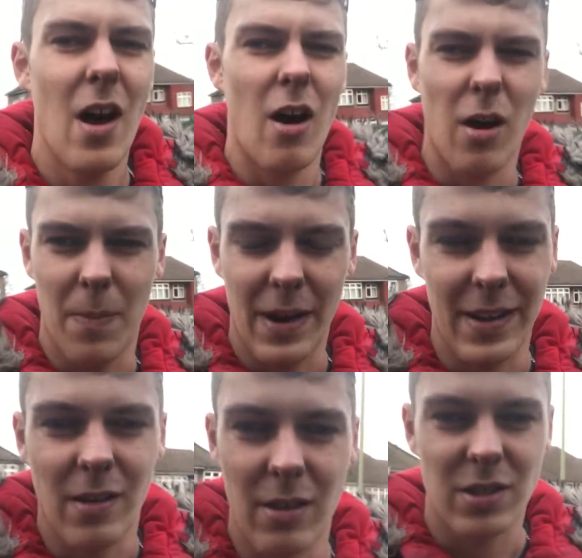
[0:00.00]
Oh bloody
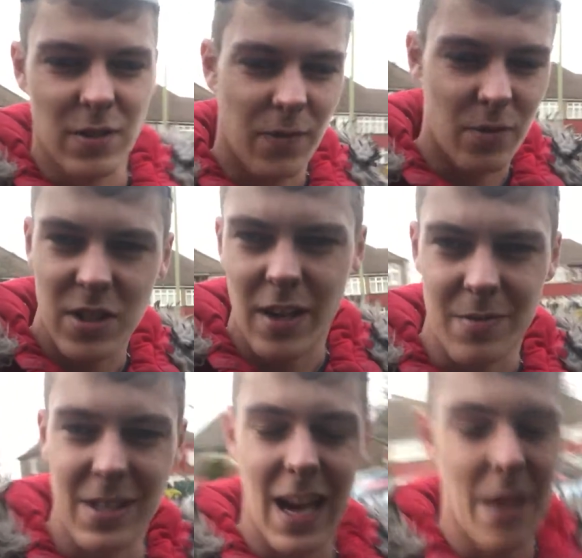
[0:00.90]
hell, I just thought something
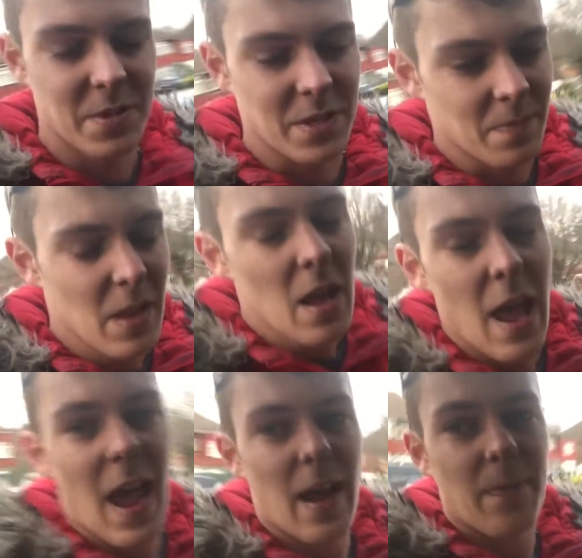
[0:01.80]
was collapsing.
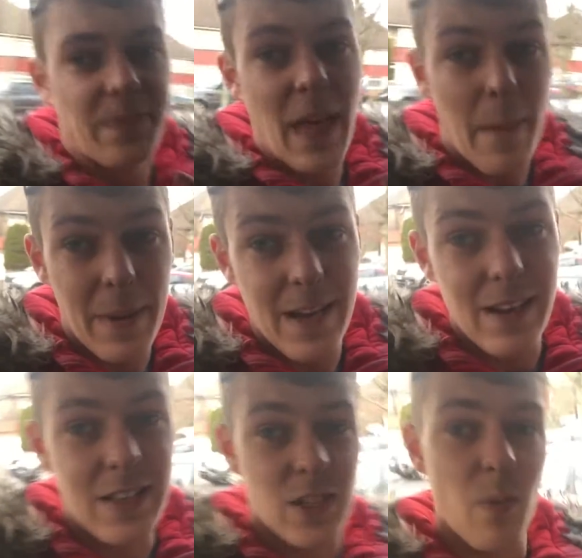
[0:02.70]
That bit
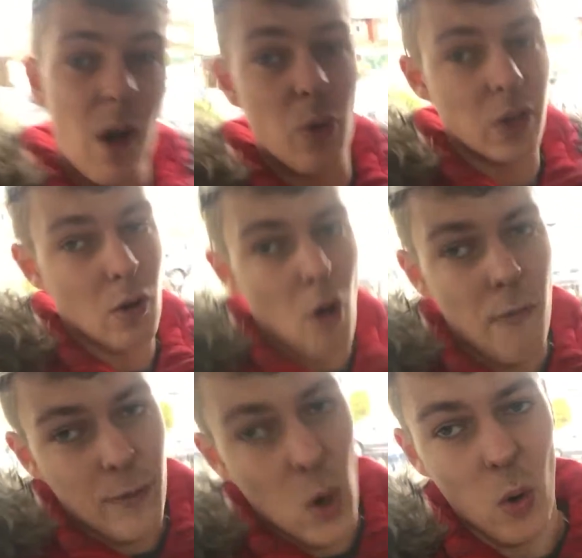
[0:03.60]
needs some welding, of
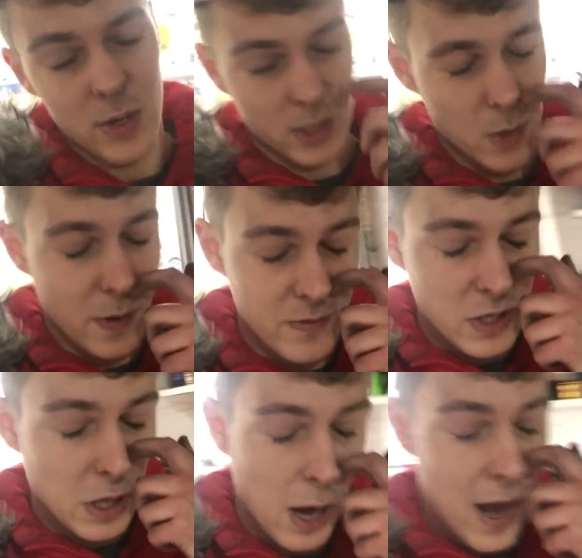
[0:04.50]
course, because we've just
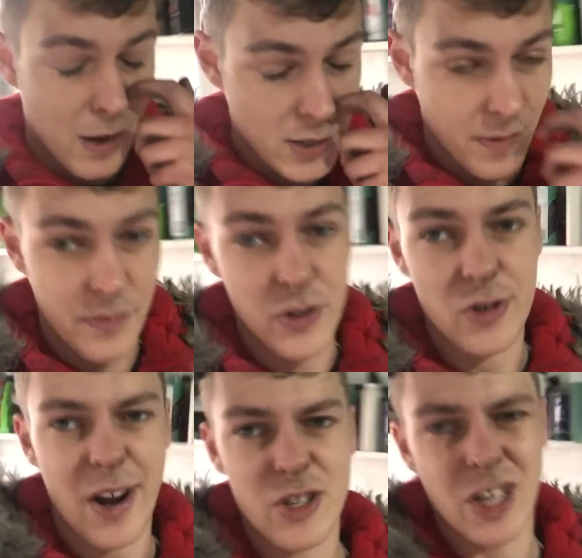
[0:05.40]
cut out some of the
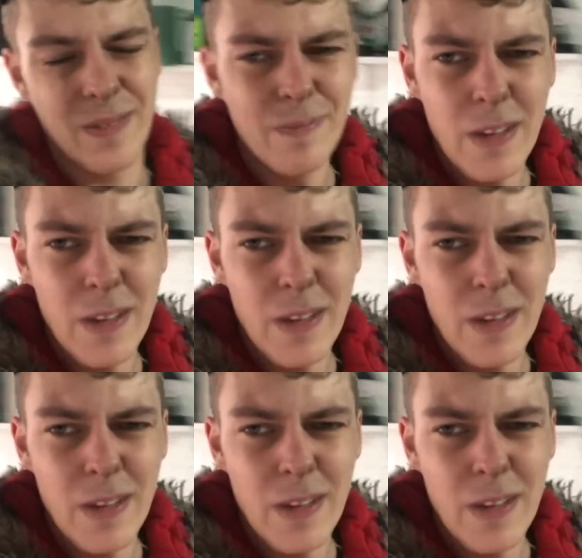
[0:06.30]
structure.